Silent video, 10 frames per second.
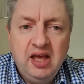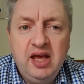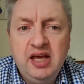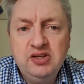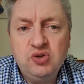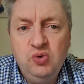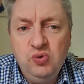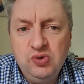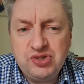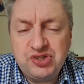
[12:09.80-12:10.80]
And
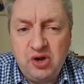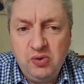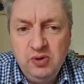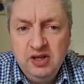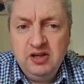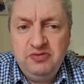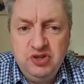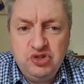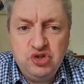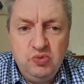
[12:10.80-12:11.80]
also, if
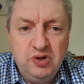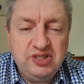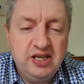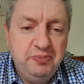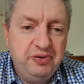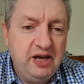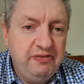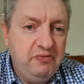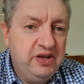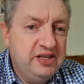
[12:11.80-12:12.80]
you do want any
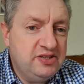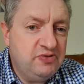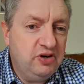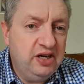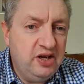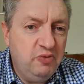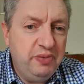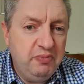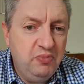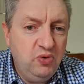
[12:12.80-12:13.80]
private readings for a little
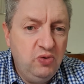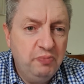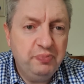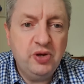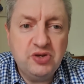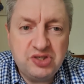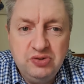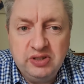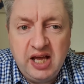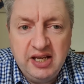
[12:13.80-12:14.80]
bit more
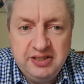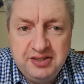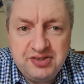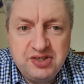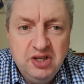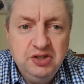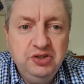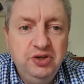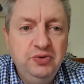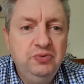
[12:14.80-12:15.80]
personal guidance,
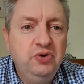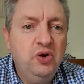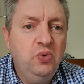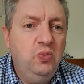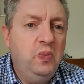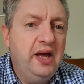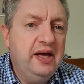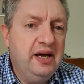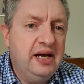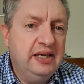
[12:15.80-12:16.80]
you know
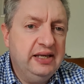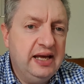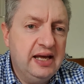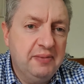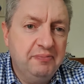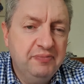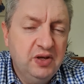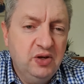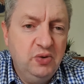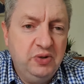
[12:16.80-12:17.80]
where I am.
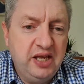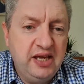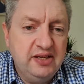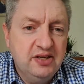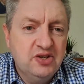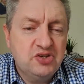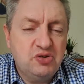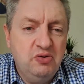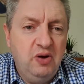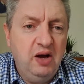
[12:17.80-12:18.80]
Okay,
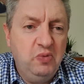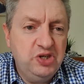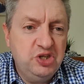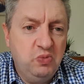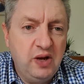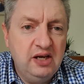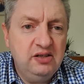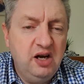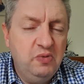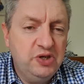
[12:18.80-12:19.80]
so I wish you
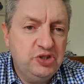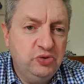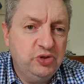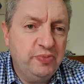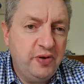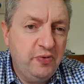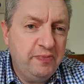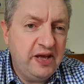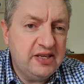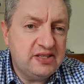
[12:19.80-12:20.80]
well, I wish you all the
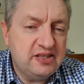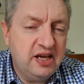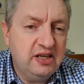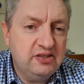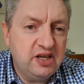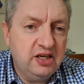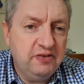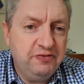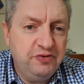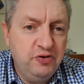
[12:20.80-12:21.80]
best, and a
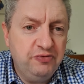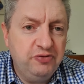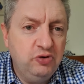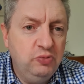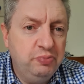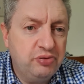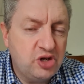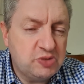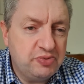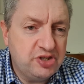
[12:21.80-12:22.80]
fruitful,
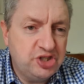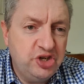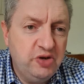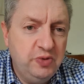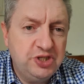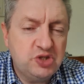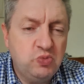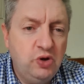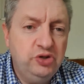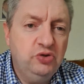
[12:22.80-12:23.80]
prosperous year, which is
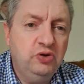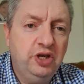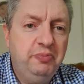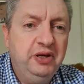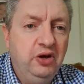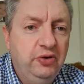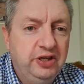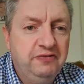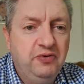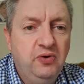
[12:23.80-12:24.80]
what you're going to be
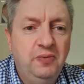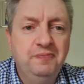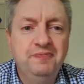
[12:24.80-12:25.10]
looking for.